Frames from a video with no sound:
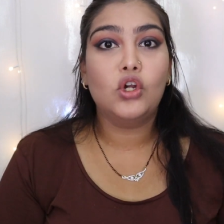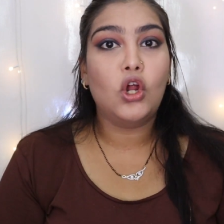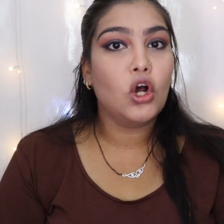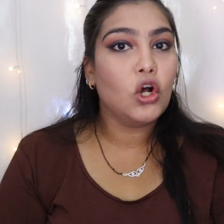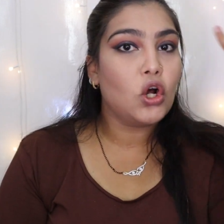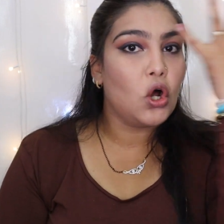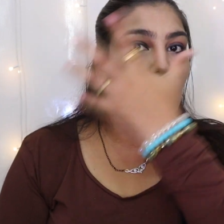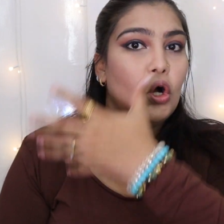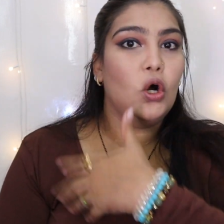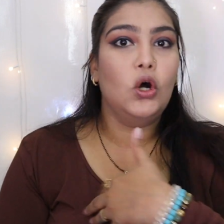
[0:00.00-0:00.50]

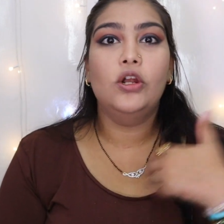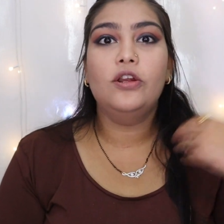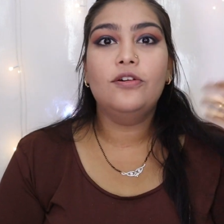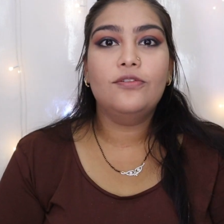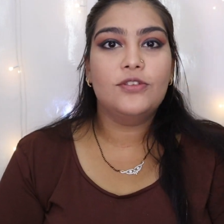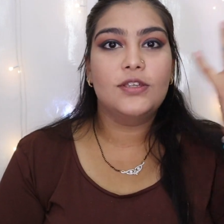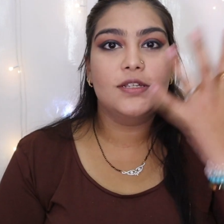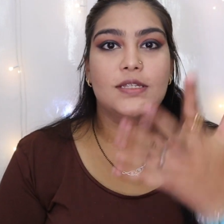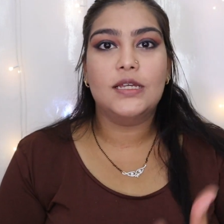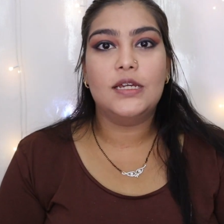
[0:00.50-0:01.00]
lock all
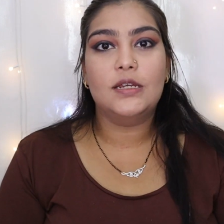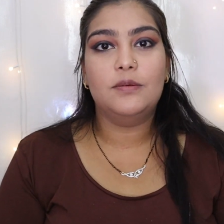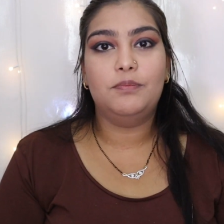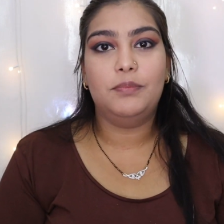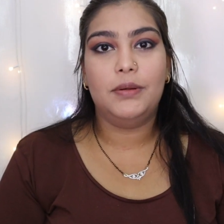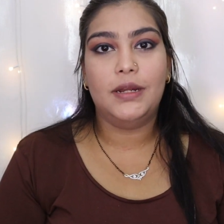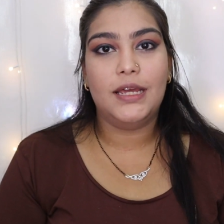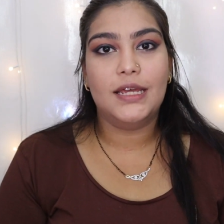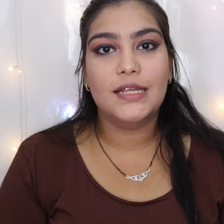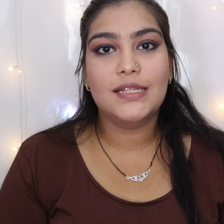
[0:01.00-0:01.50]
of this
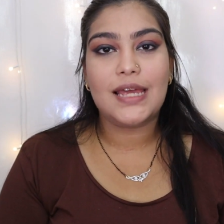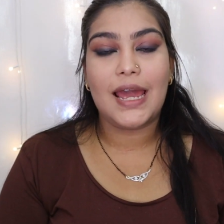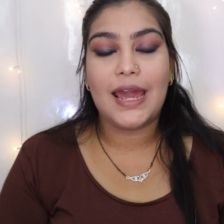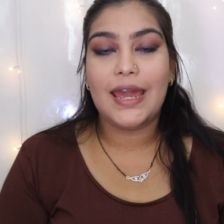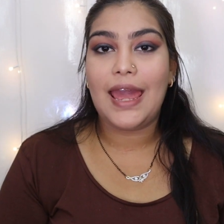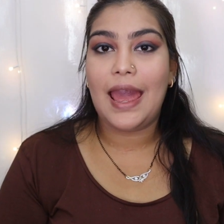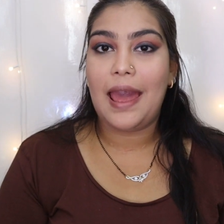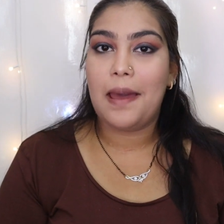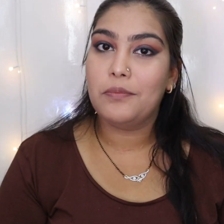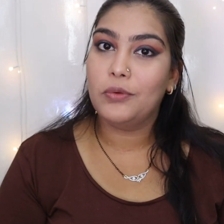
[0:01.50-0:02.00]
in place,
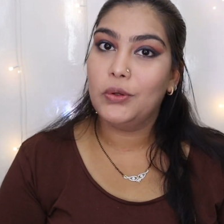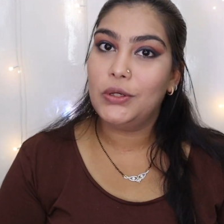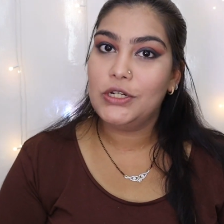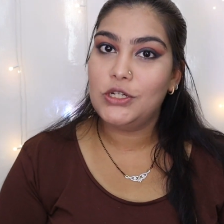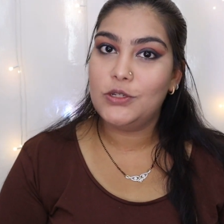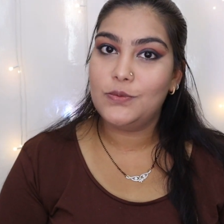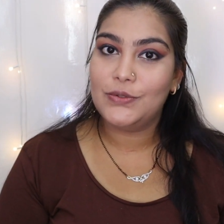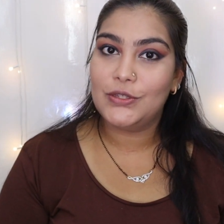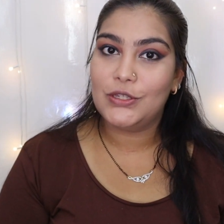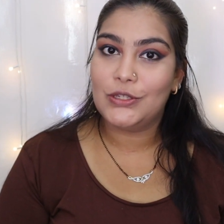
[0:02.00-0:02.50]
I am
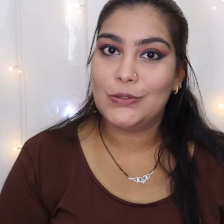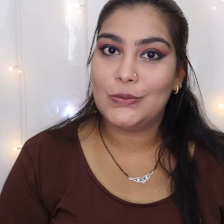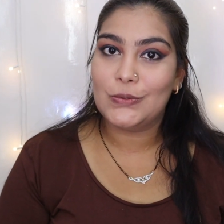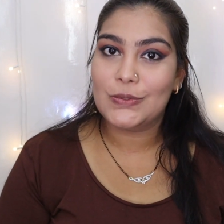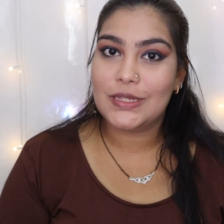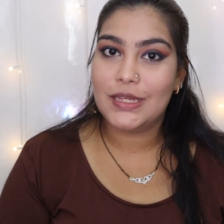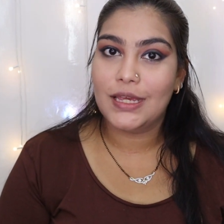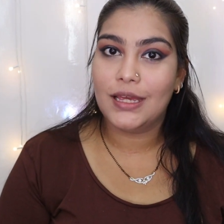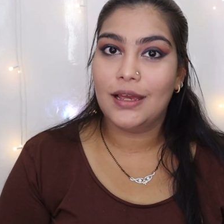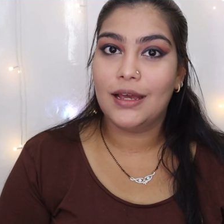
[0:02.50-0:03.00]
going to be
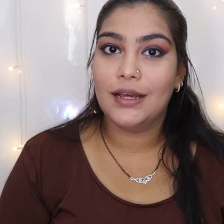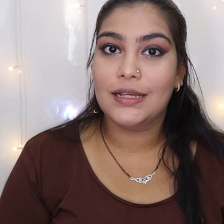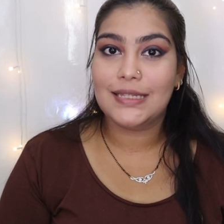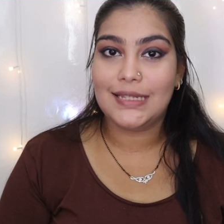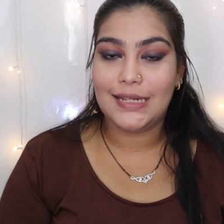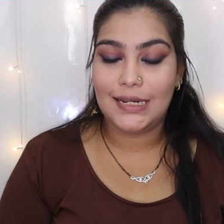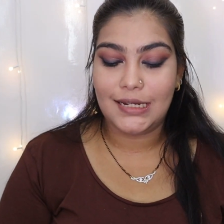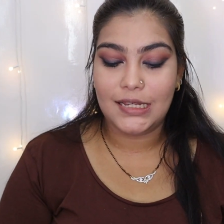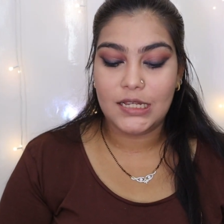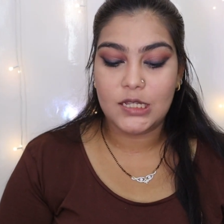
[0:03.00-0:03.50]
using a
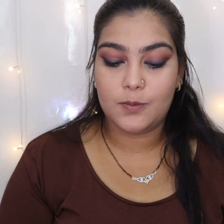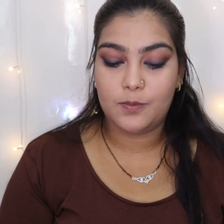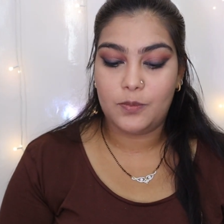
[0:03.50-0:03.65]
setting